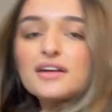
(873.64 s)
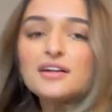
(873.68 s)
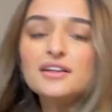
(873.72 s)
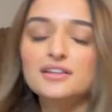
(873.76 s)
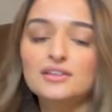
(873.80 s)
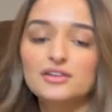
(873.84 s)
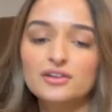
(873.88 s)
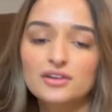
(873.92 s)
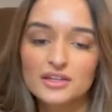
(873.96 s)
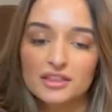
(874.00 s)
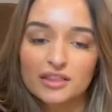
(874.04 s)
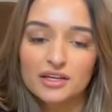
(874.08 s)

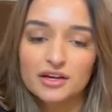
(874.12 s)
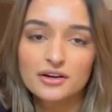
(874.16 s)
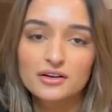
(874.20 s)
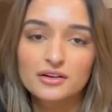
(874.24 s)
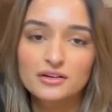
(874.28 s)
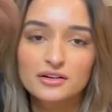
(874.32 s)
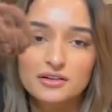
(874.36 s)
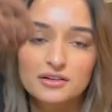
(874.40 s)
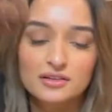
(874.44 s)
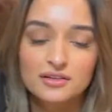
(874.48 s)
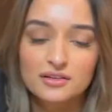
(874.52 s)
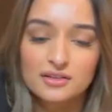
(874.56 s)
Look there.
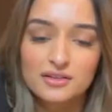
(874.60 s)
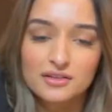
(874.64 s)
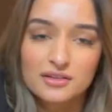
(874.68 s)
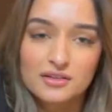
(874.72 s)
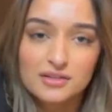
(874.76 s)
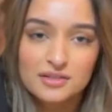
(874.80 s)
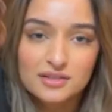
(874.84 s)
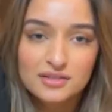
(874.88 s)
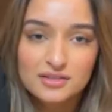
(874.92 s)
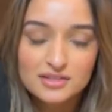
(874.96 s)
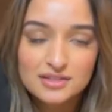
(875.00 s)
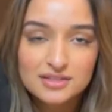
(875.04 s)

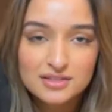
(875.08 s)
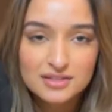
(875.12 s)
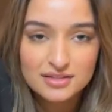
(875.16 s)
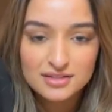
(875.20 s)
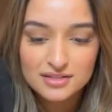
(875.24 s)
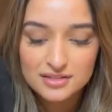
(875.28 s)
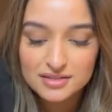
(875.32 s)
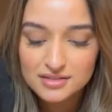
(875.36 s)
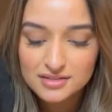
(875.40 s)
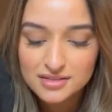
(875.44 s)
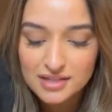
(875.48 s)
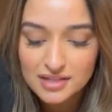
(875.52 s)

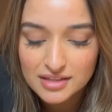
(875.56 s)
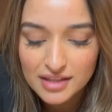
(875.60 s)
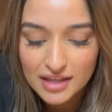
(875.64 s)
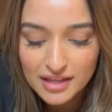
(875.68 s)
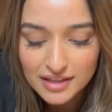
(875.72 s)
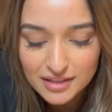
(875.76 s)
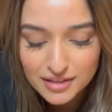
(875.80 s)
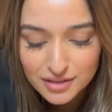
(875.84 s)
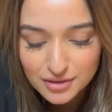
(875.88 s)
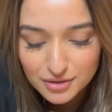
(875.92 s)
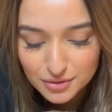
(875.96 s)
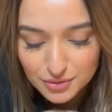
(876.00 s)
Say
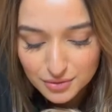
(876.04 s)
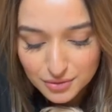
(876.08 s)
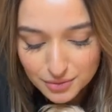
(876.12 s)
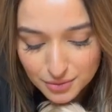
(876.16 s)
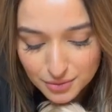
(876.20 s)
thank you.